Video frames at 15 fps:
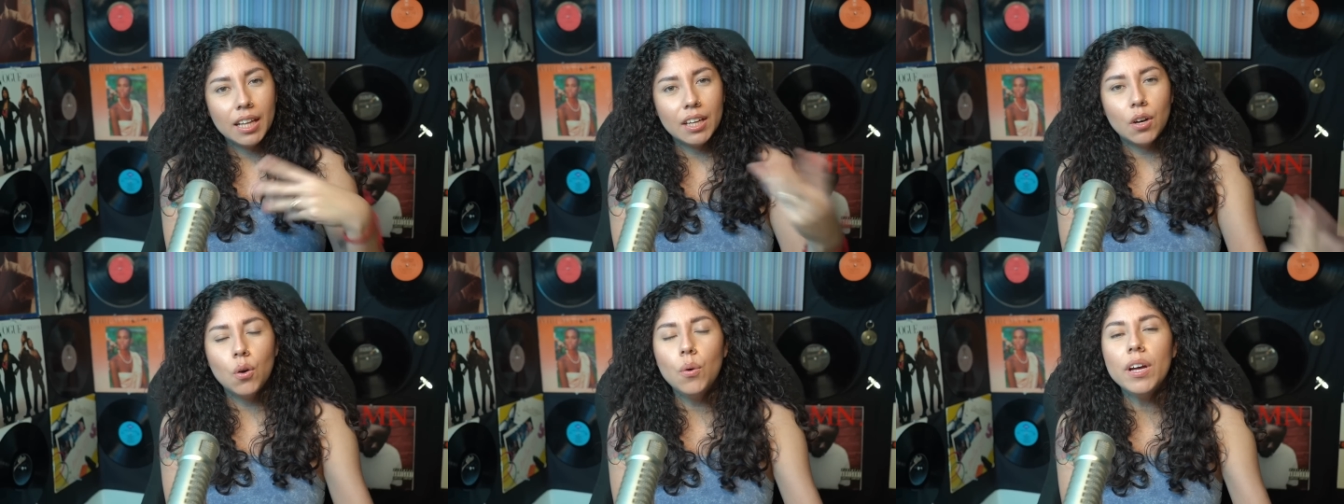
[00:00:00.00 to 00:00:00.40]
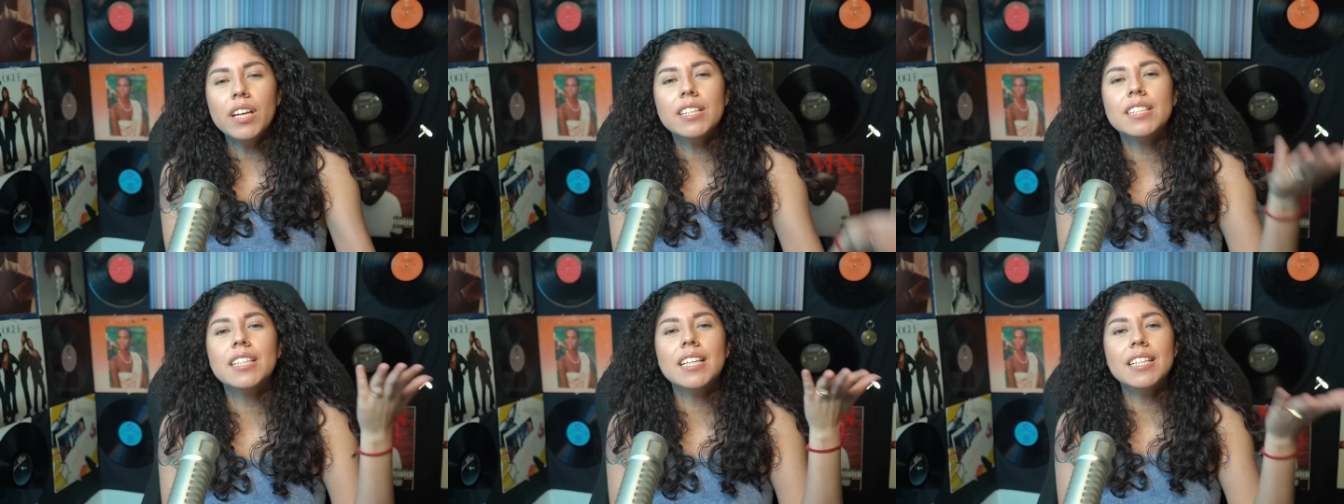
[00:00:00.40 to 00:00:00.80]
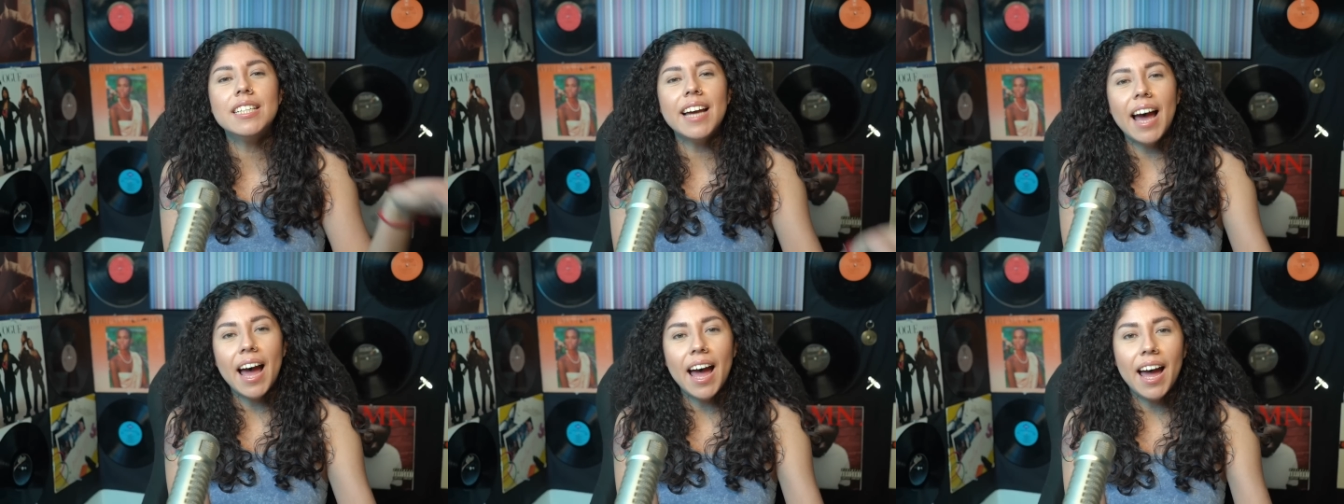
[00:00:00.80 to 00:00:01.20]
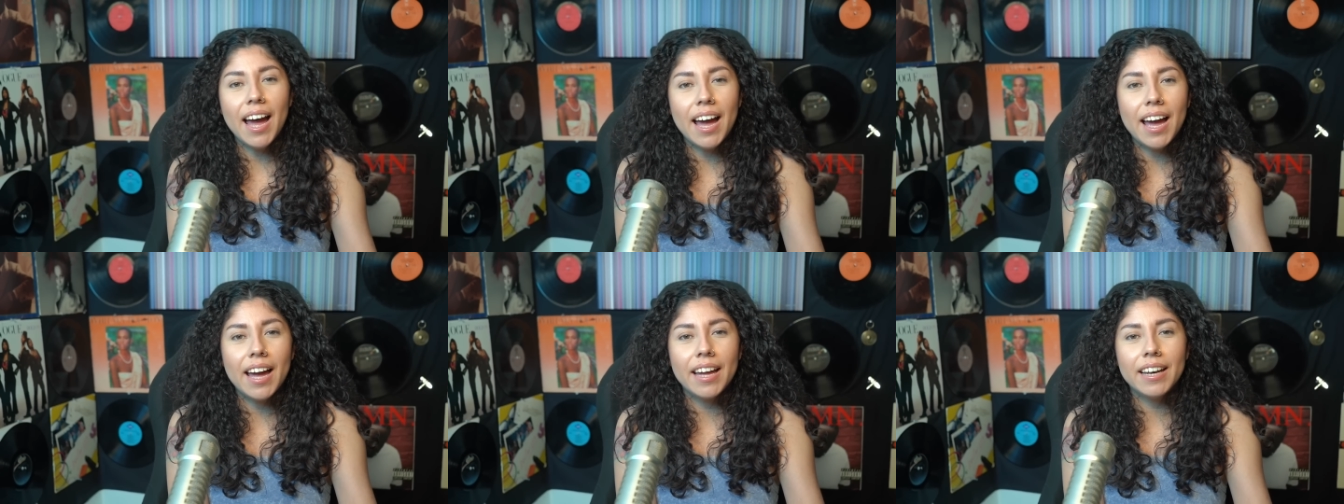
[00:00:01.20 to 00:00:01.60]
Who is the
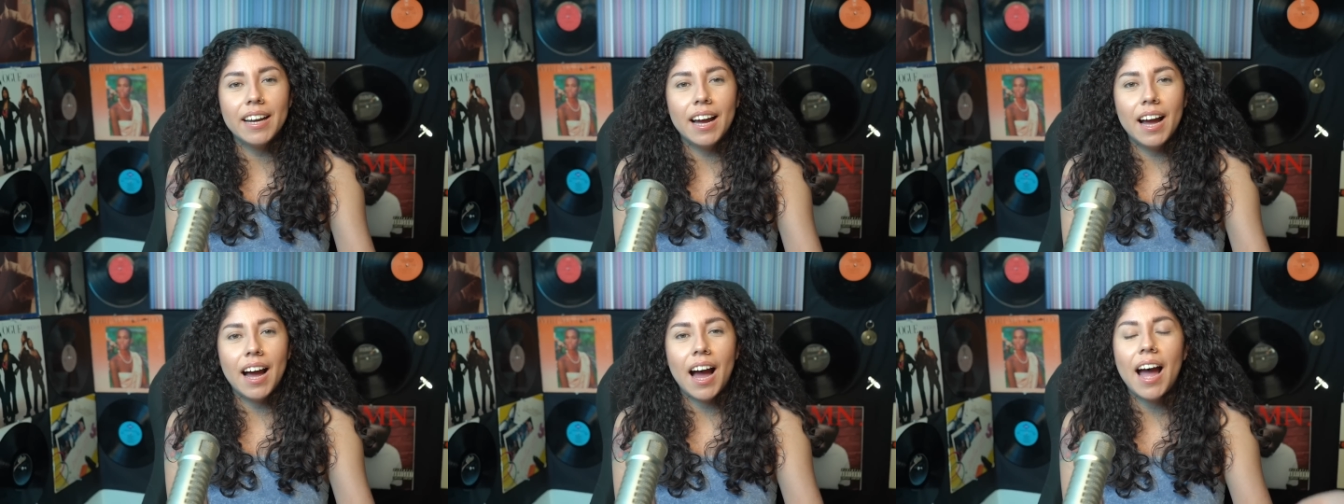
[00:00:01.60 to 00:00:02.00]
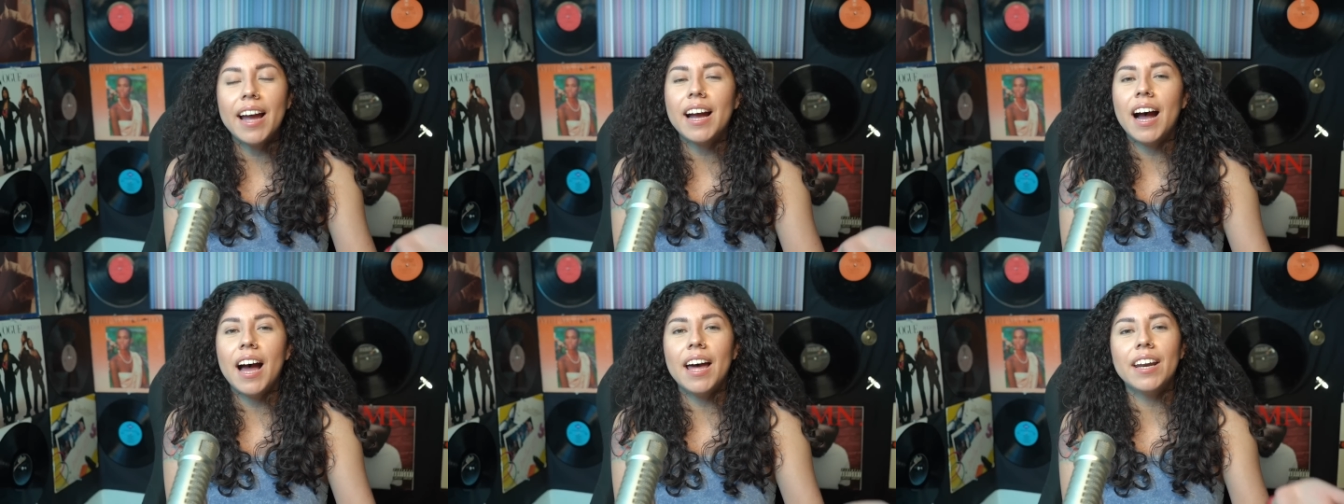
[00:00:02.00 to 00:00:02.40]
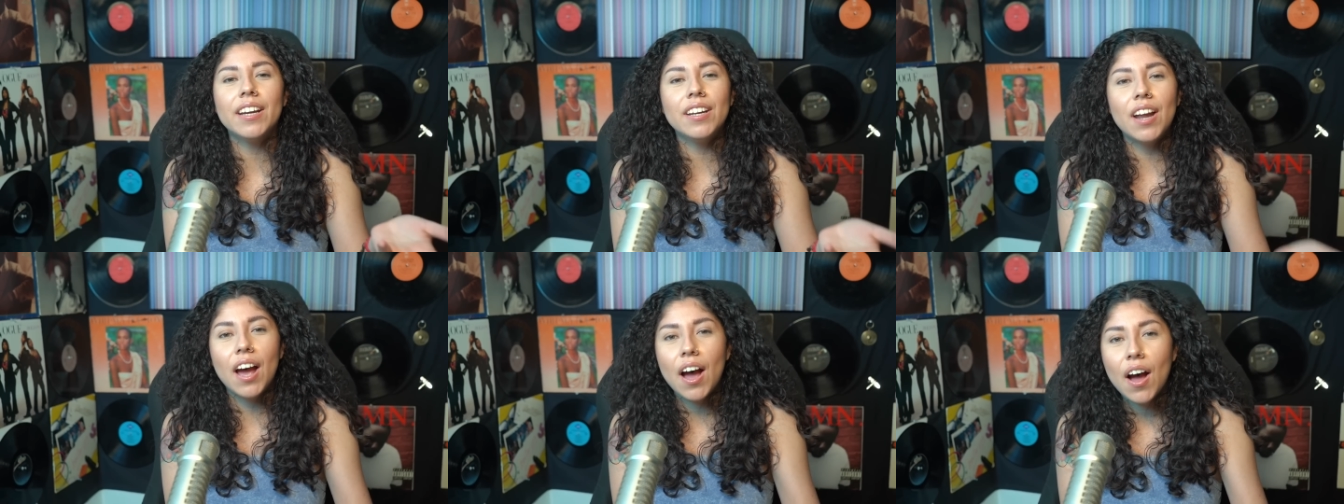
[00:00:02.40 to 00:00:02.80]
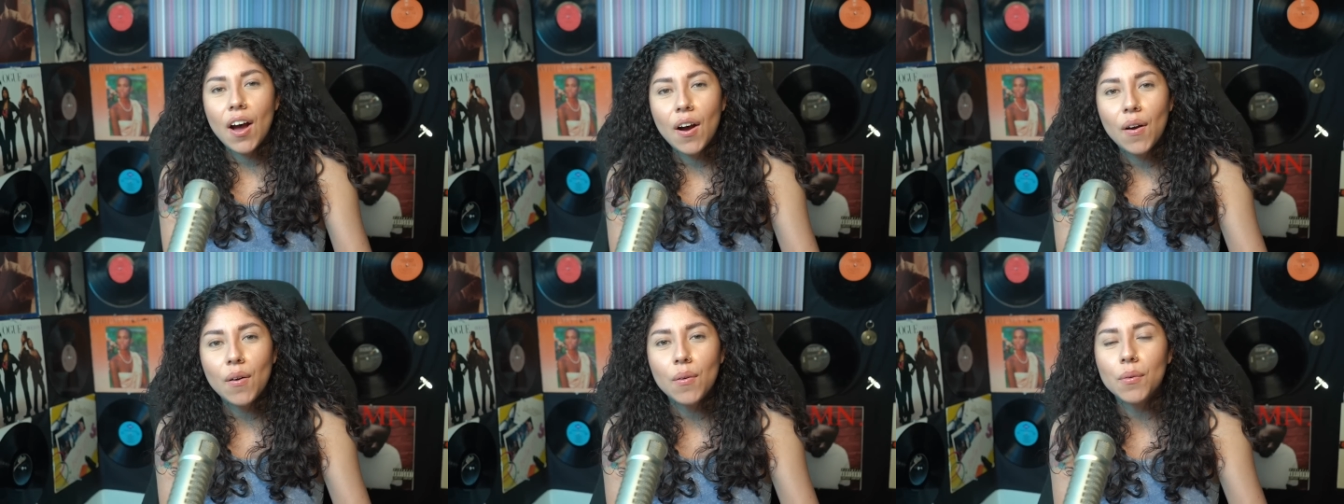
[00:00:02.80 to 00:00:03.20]
dad? I gotta
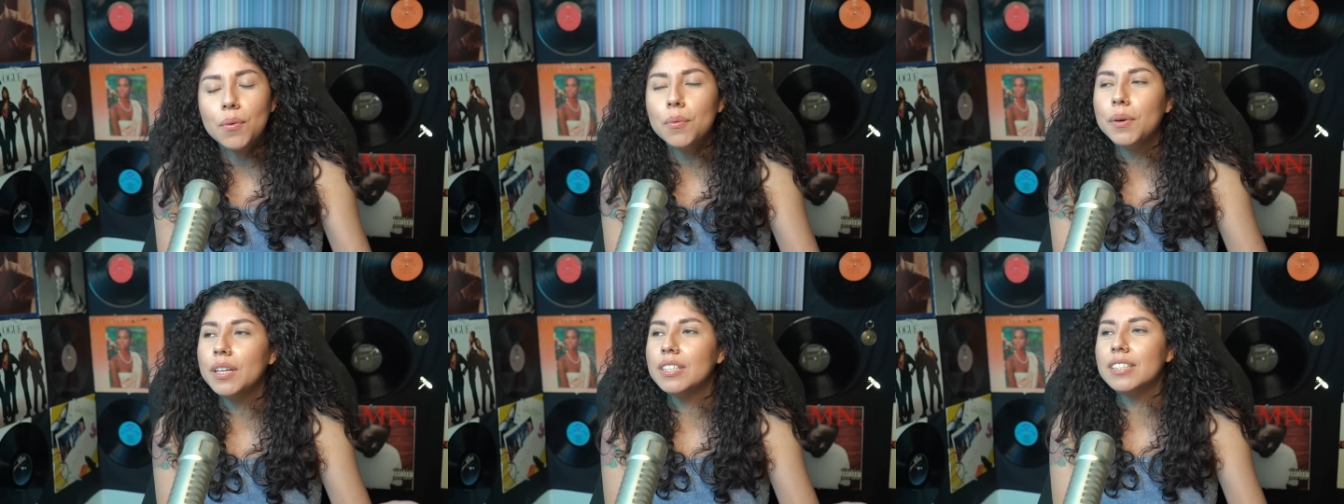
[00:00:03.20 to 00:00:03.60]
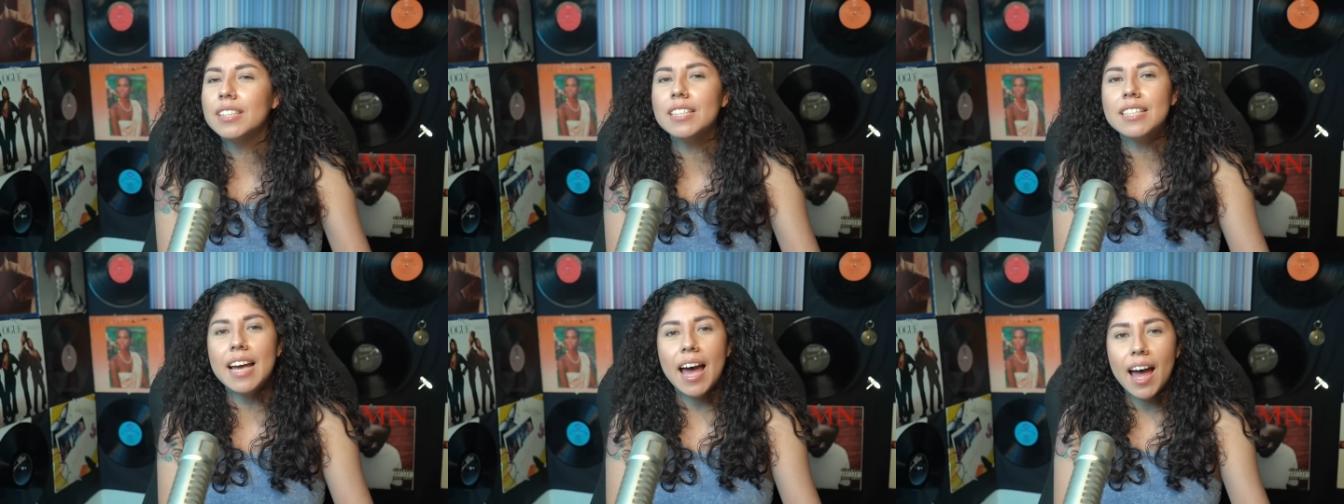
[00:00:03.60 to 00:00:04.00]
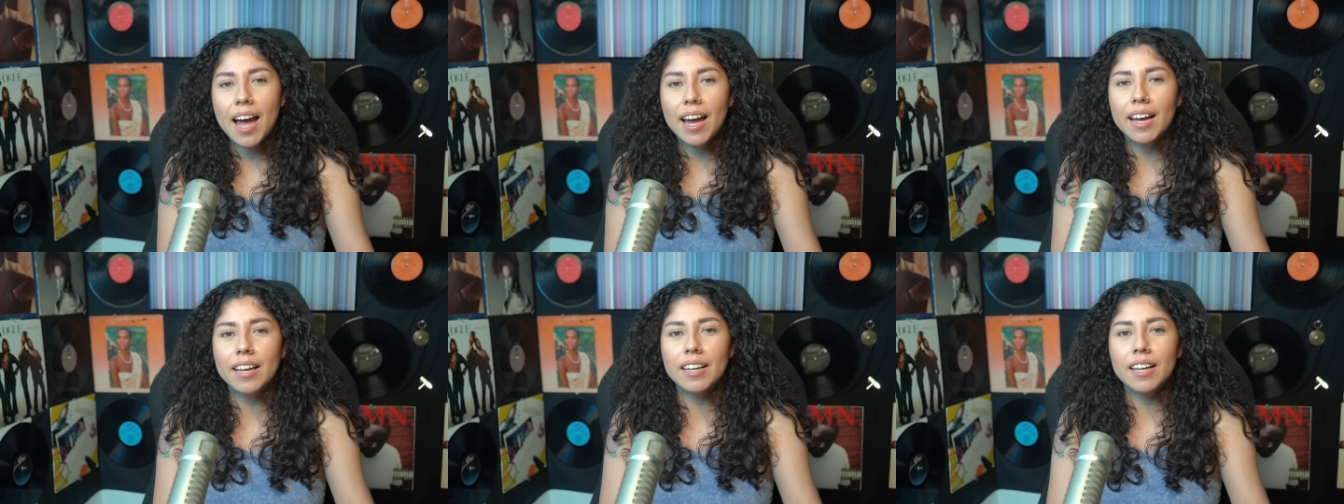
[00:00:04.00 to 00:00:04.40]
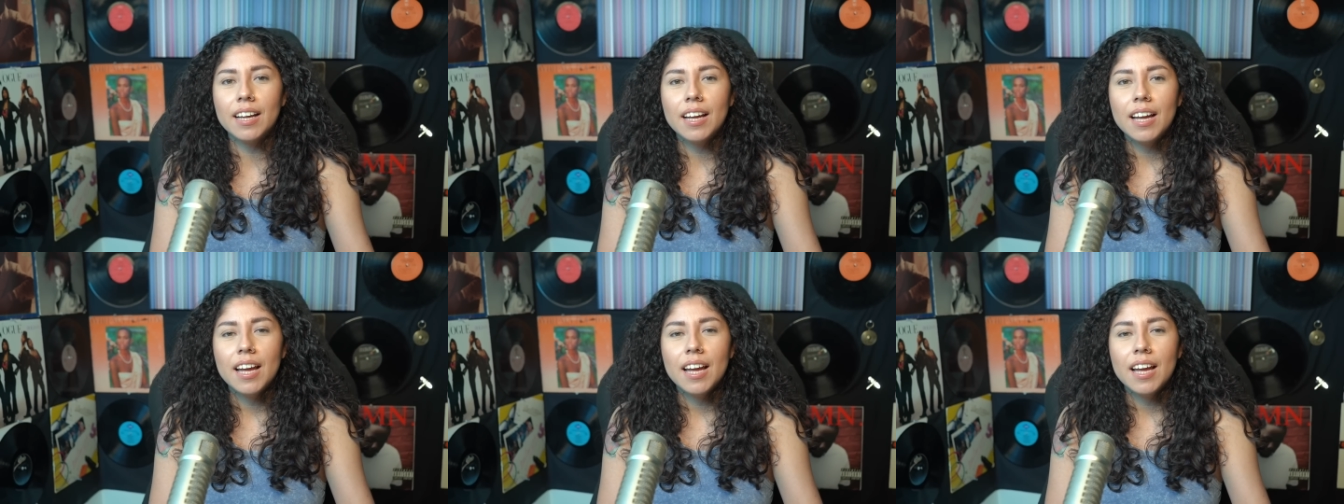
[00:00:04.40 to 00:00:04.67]
know who is the dad.